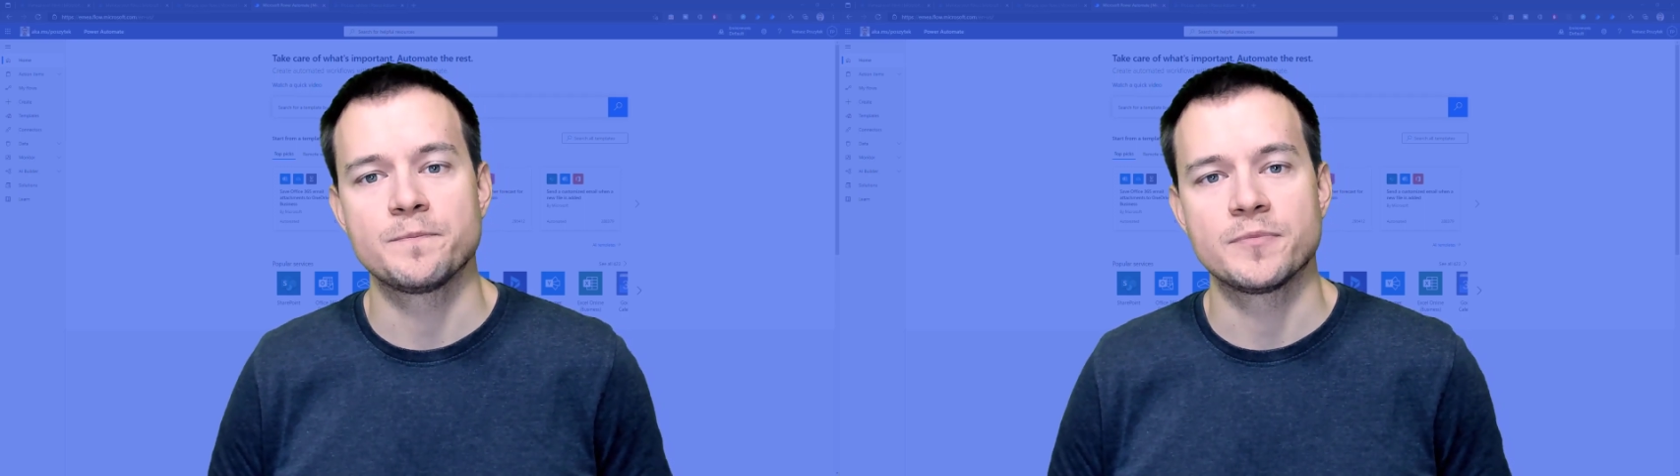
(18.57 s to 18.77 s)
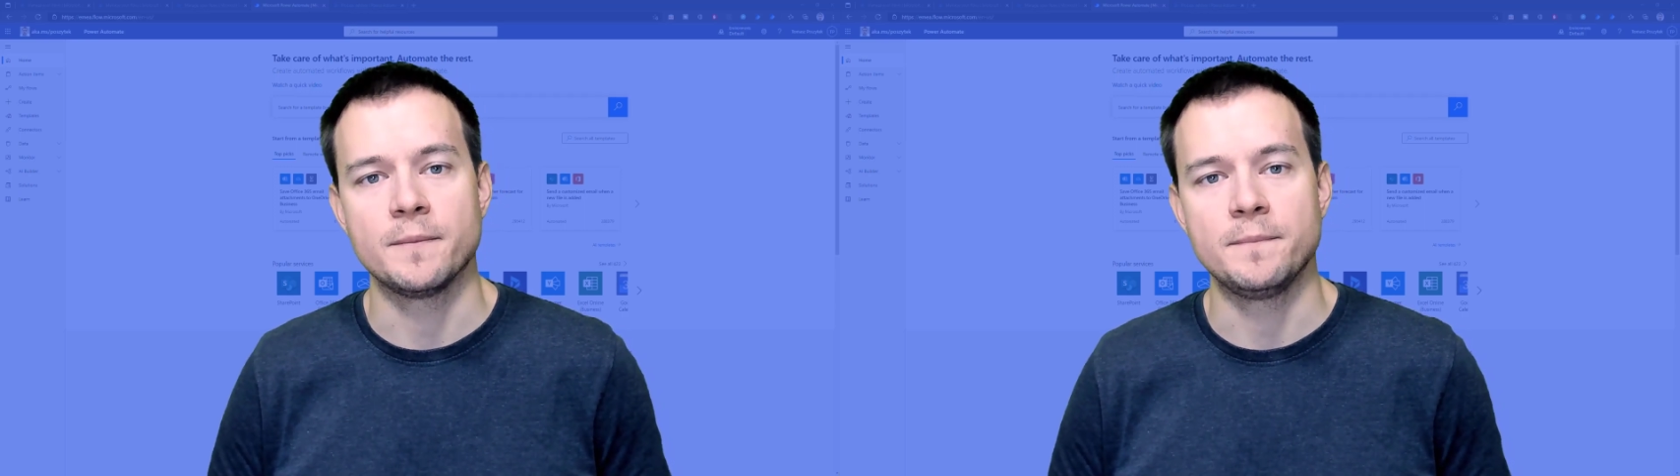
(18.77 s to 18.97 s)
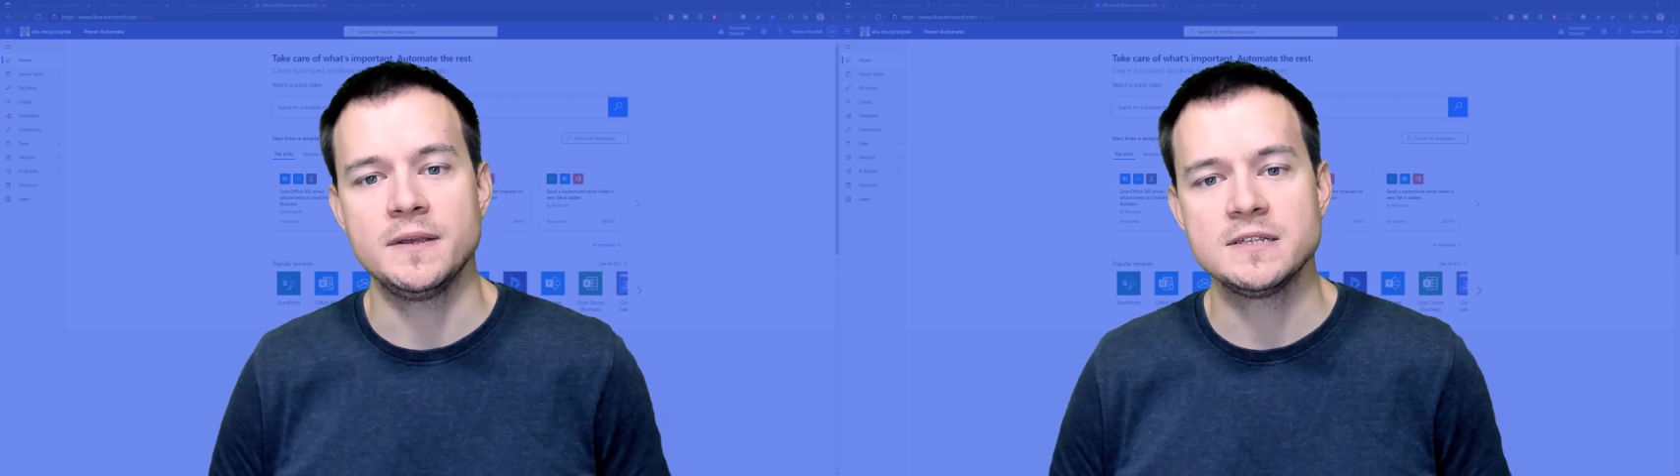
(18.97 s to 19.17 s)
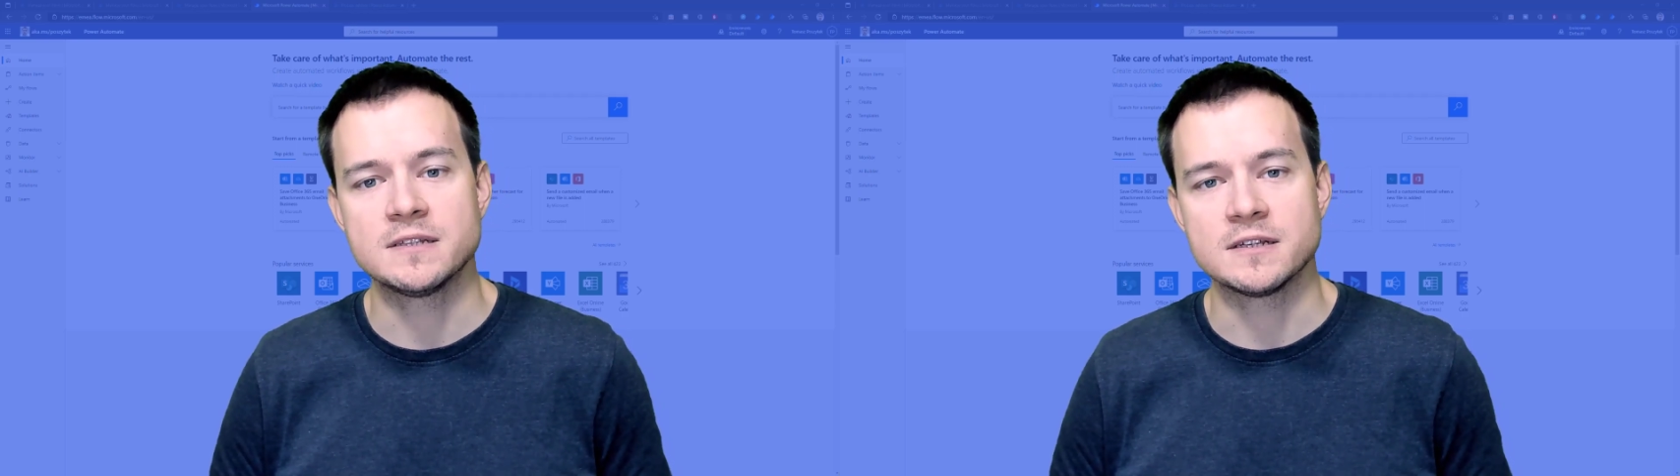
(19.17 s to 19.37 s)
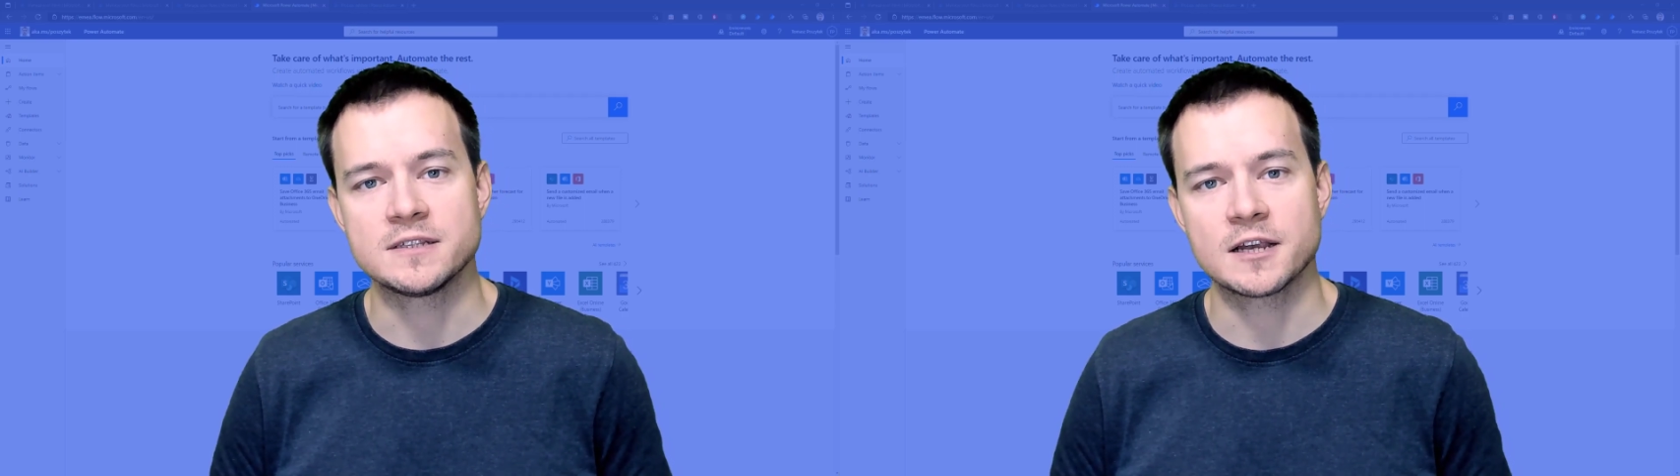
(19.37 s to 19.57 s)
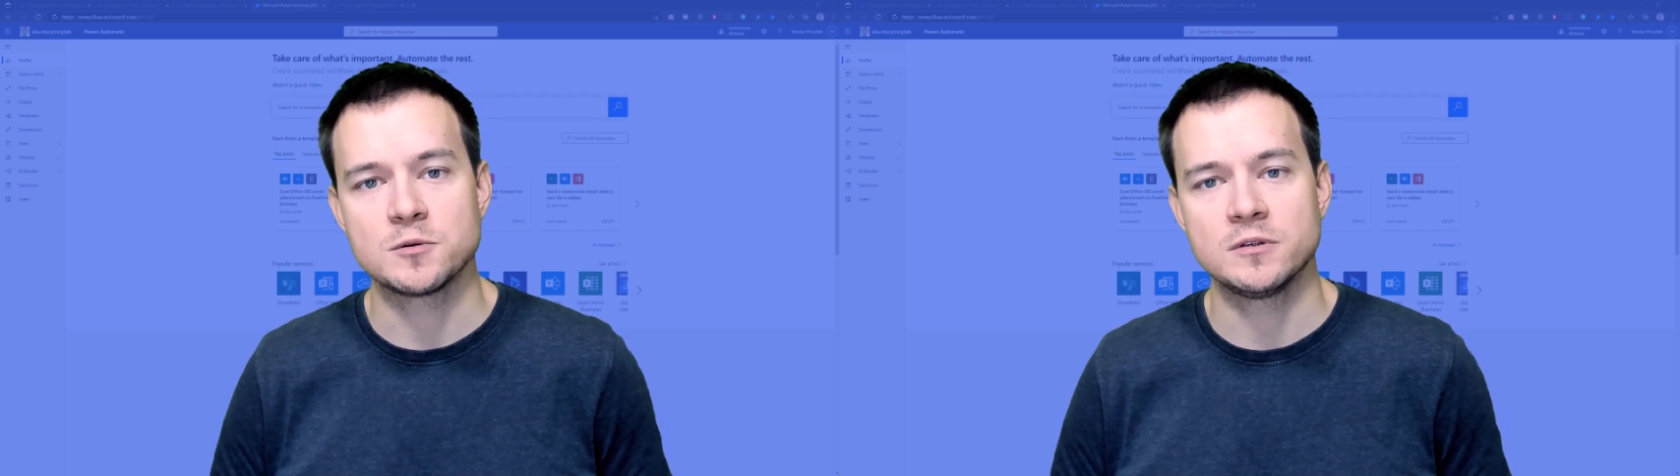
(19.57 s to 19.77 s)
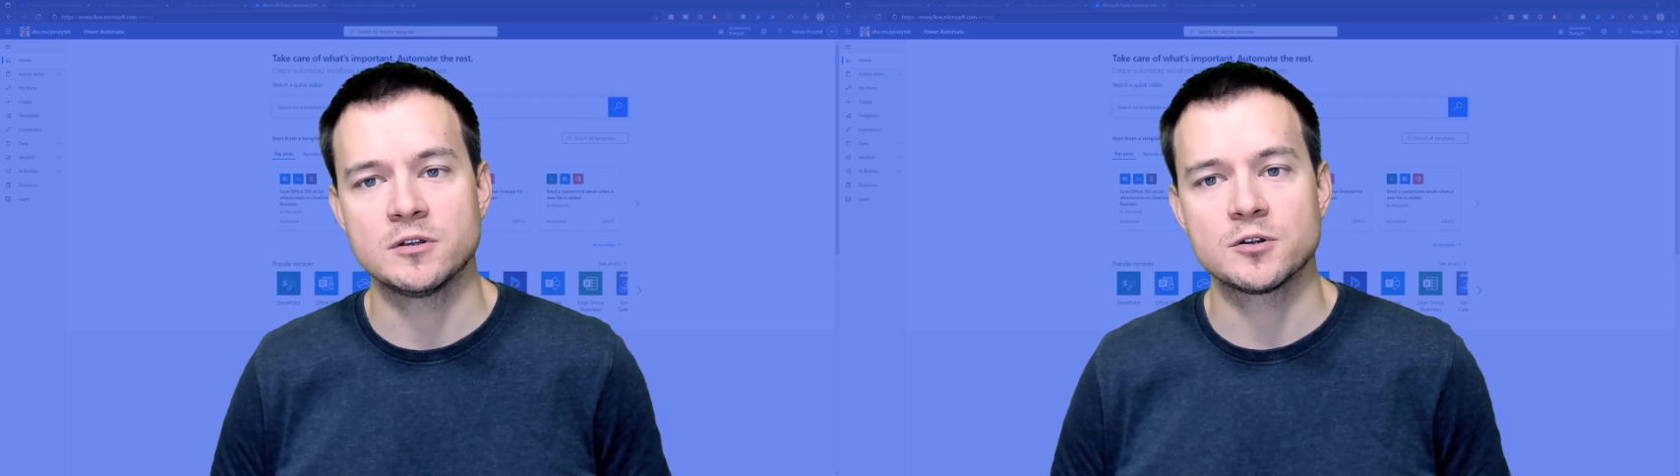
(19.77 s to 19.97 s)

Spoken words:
the business actually not